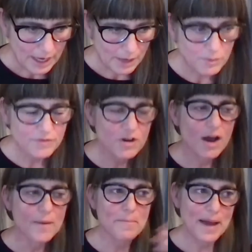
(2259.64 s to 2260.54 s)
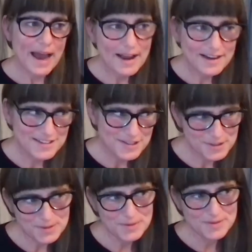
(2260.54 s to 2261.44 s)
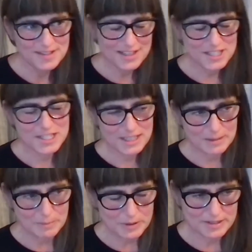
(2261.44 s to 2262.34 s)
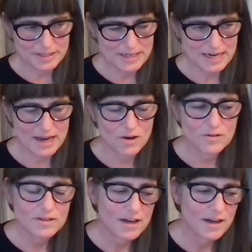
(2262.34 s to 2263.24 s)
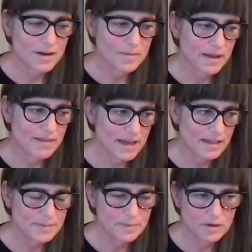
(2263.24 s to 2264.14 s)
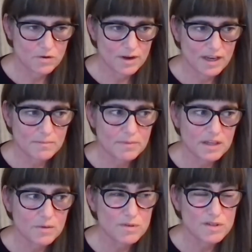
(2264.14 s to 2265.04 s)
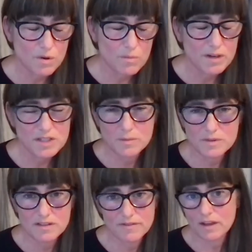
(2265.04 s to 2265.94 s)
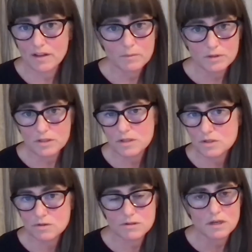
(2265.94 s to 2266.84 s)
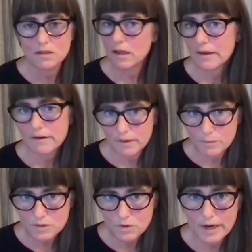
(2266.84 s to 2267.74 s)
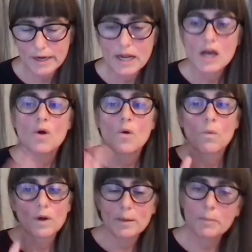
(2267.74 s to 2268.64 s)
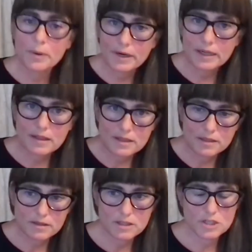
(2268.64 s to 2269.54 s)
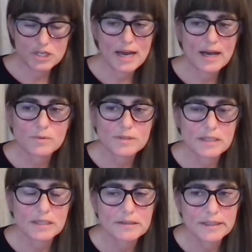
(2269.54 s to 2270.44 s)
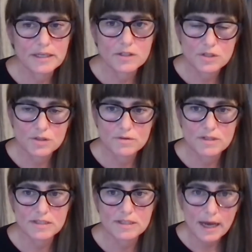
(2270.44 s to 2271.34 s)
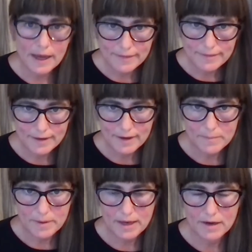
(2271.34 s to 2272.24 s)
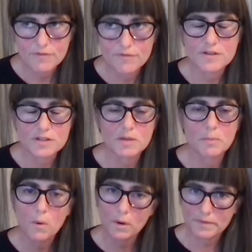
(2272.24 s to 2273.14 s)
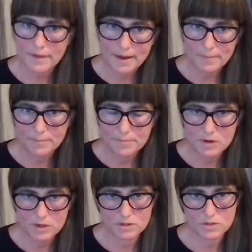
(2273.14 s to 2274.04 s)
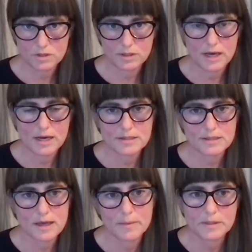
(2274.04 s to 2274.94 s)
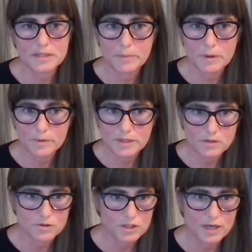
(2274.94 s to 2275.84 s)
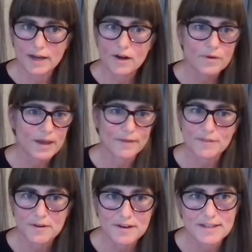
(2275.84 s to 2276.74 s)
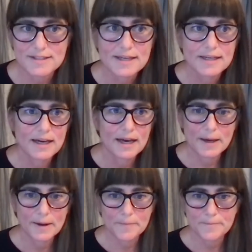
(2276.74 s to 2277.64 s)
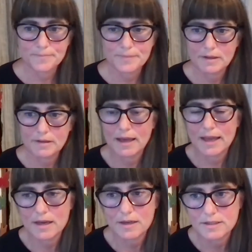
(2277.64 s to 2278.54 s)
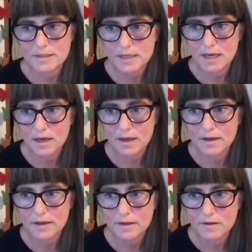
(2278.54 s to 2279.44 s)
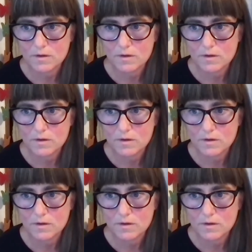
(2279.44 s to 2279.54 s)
And we've gone back to teaching in person now, um, and that's been great. But there was so much that was available to the students online. It was great. What I put in the, the chat was a link to this guide that I made to support that beer history class. Um, it's a beer research guide. Oh, yeah, there it is. Um, and uh,